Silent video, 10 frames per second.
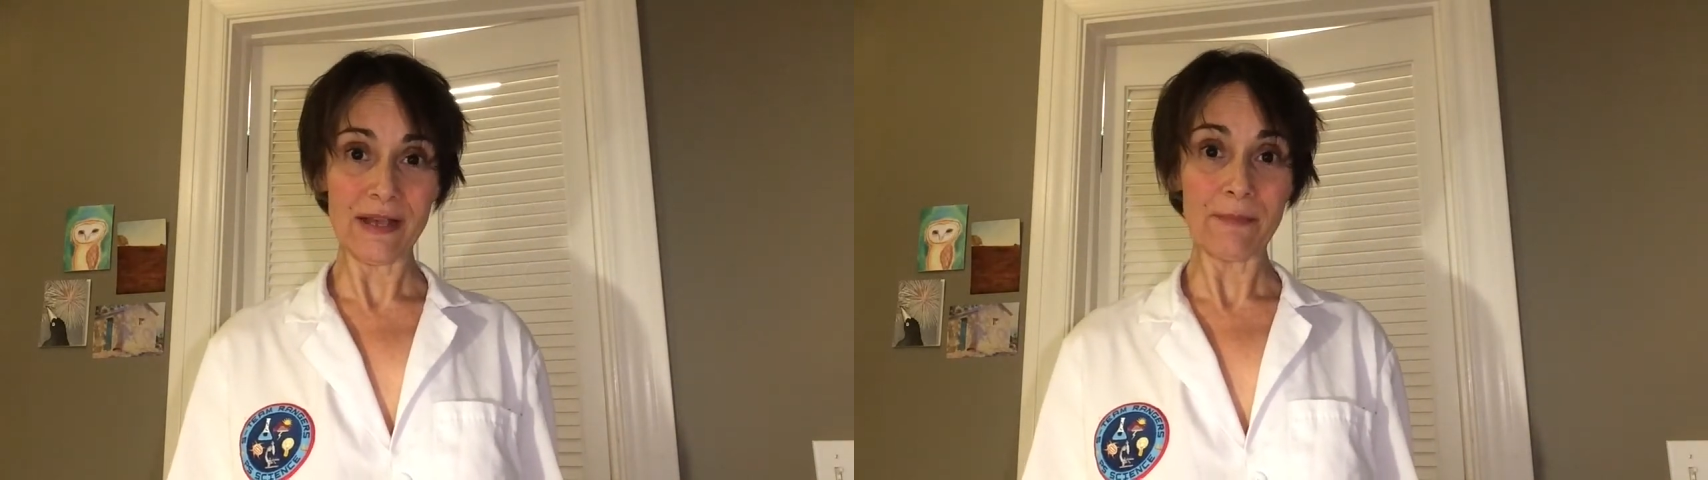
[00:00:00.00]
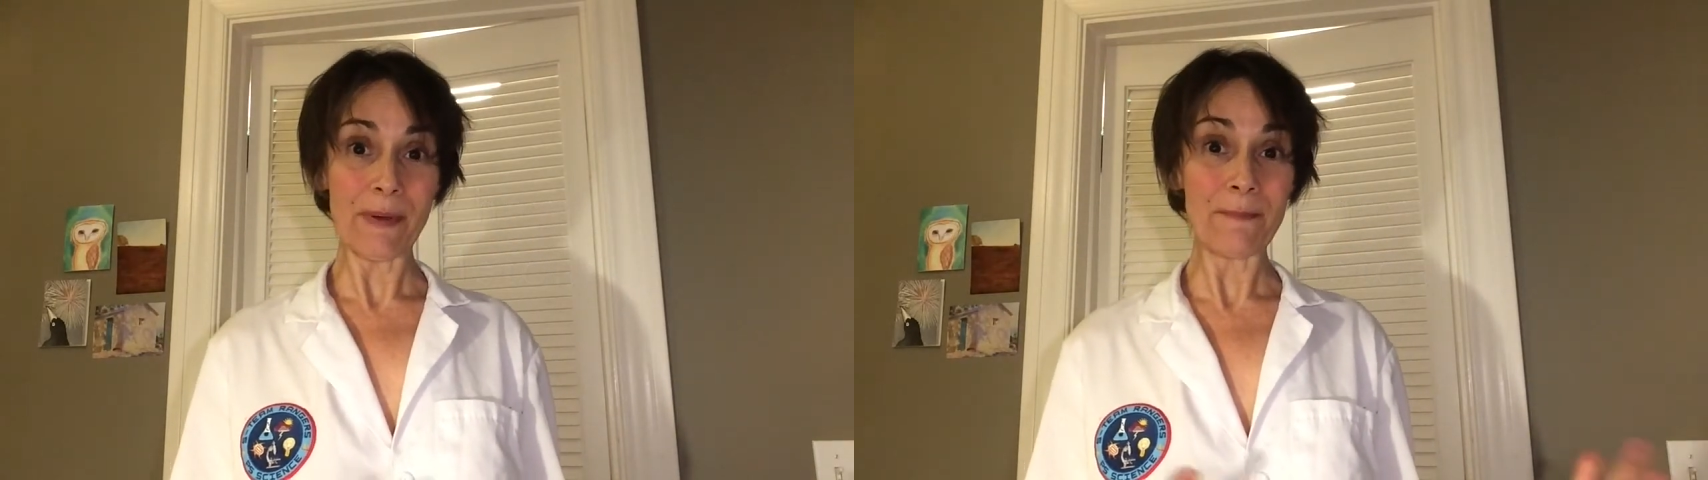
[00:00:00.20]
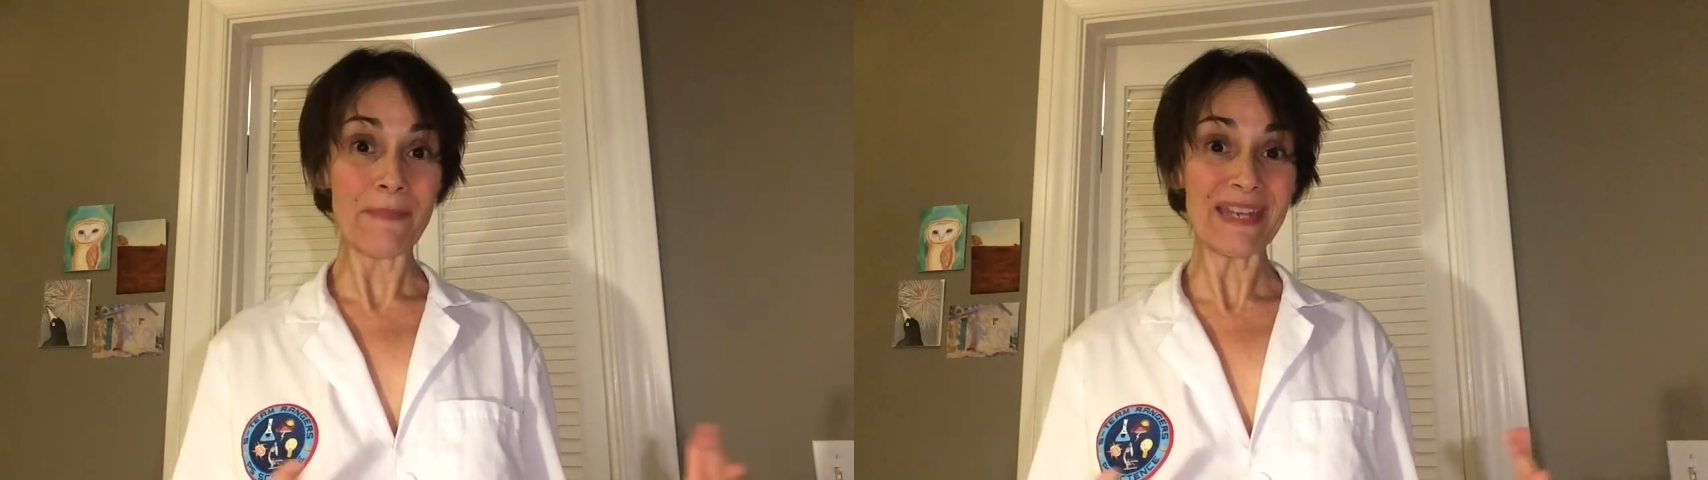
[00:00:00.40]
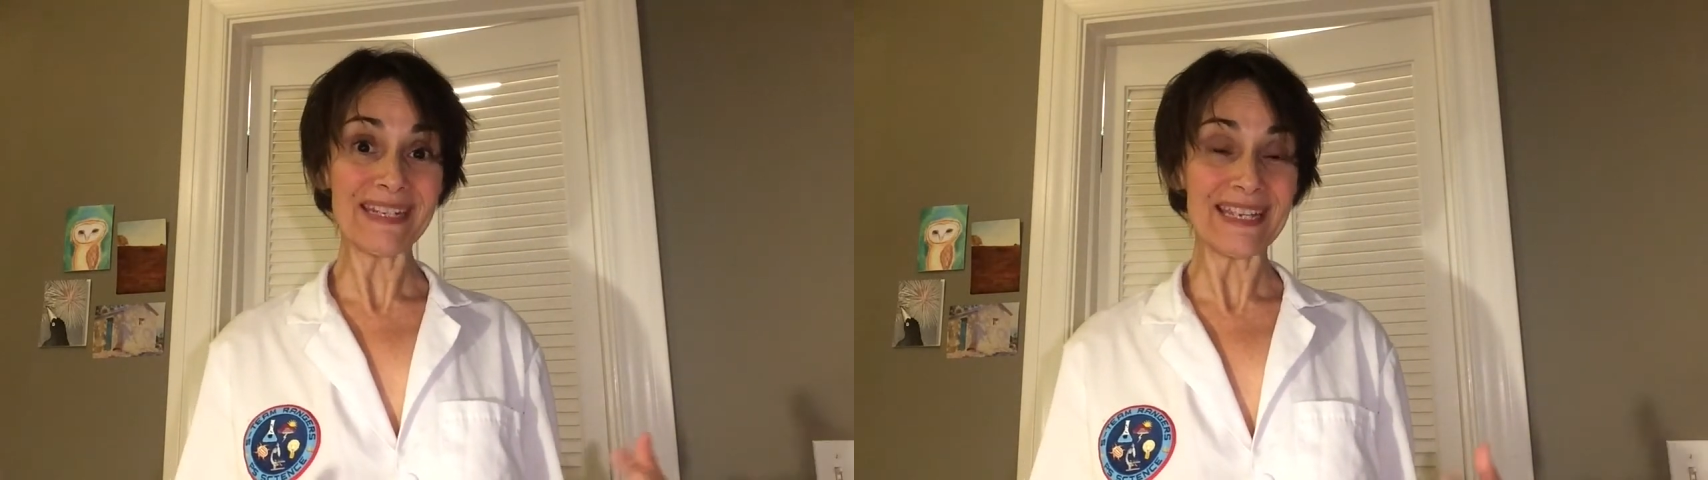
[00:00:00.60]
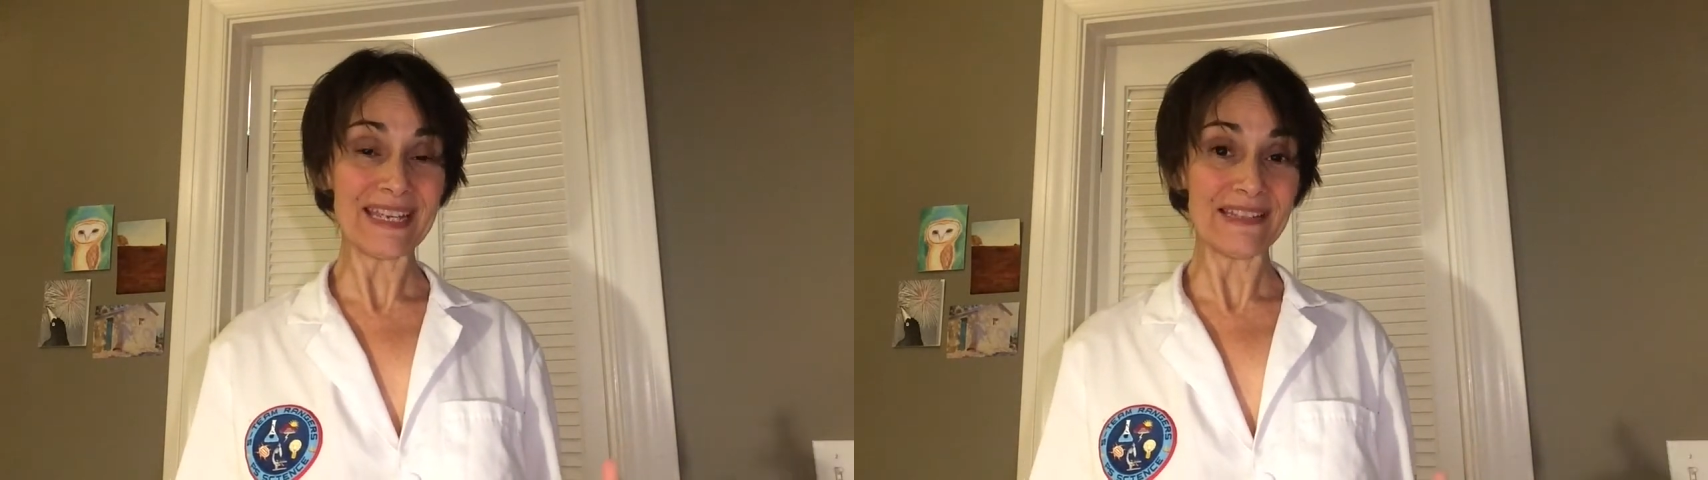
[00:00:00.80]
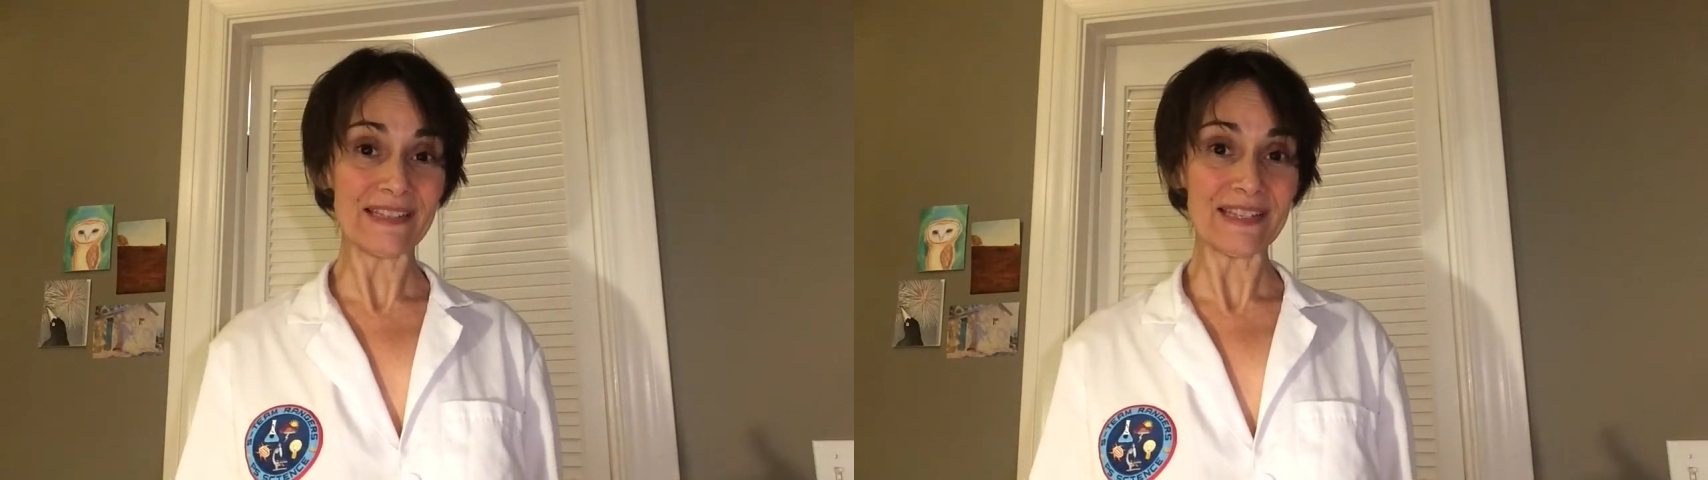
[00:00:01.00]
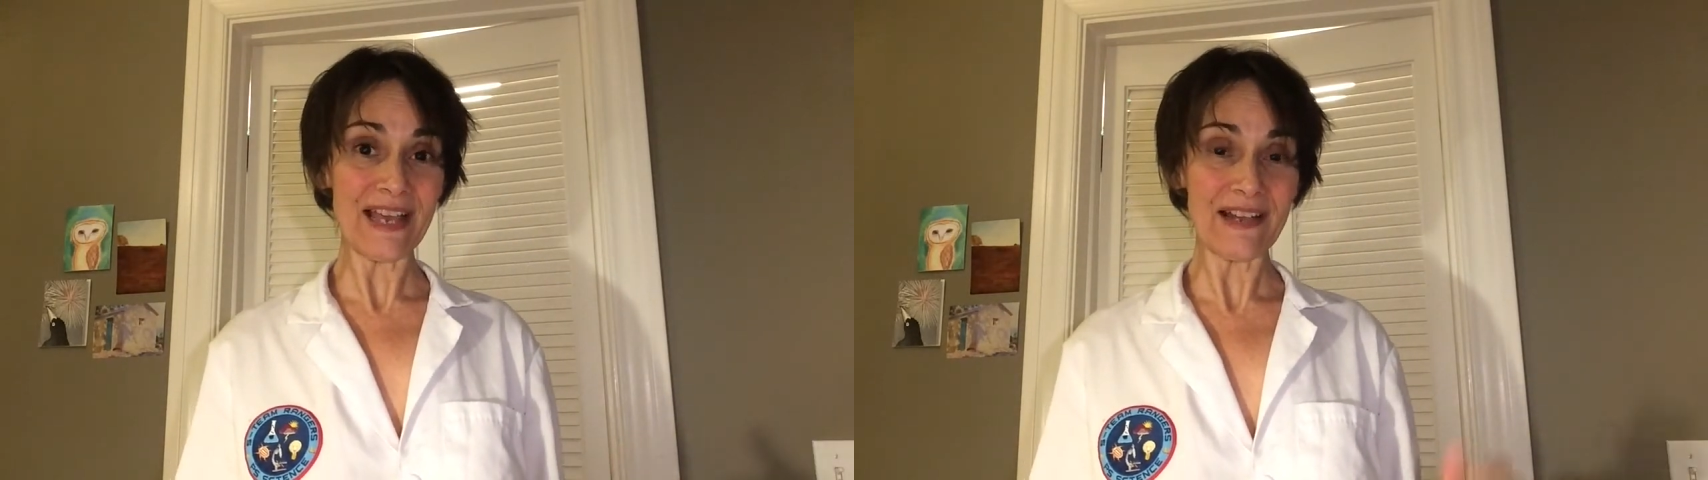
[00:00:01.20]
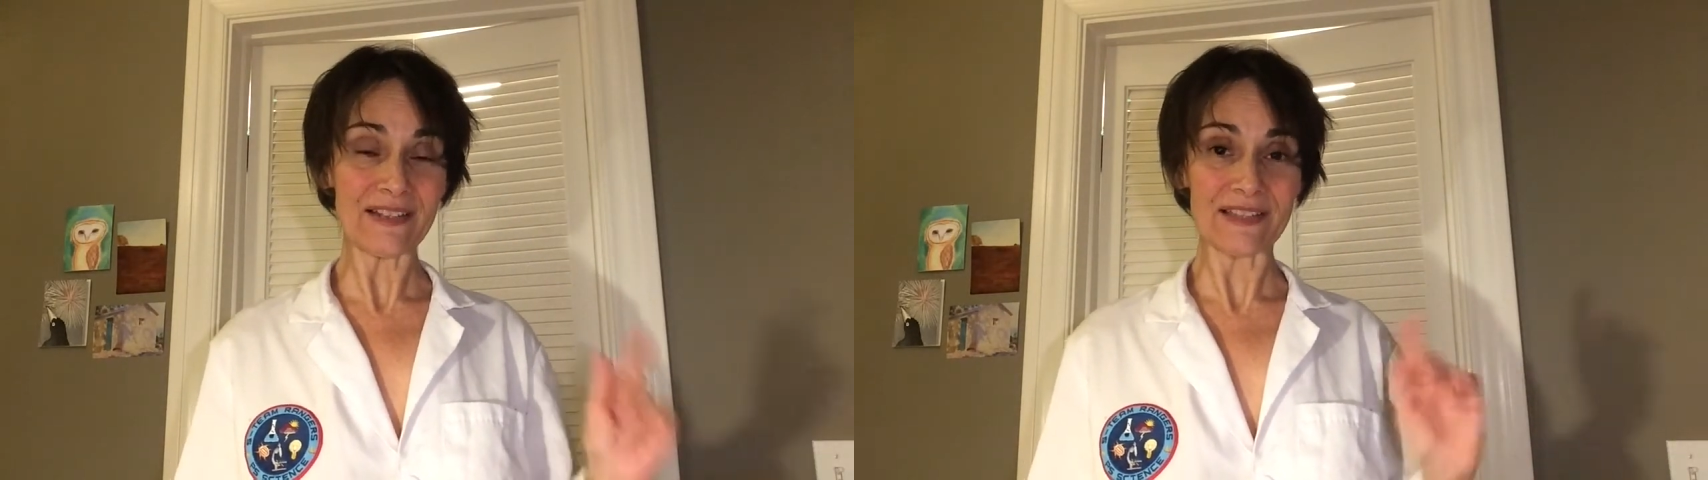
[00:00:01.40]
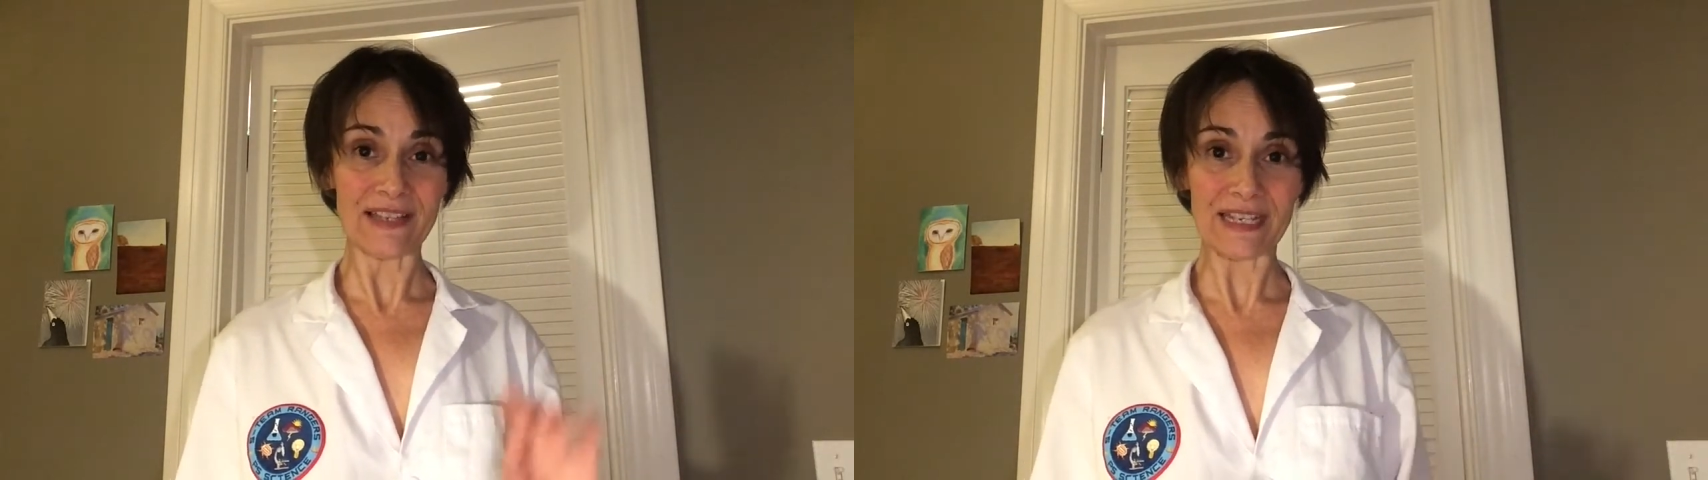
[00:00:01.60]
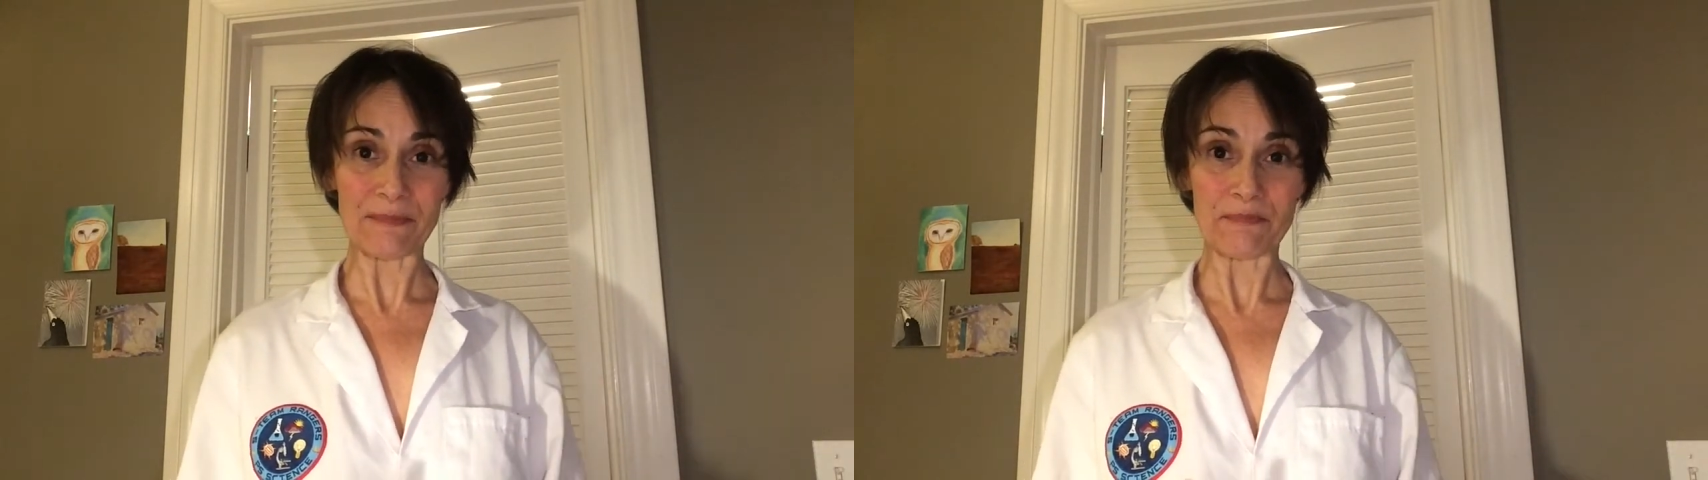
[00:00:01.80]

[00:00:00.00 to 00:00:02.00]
but many insects like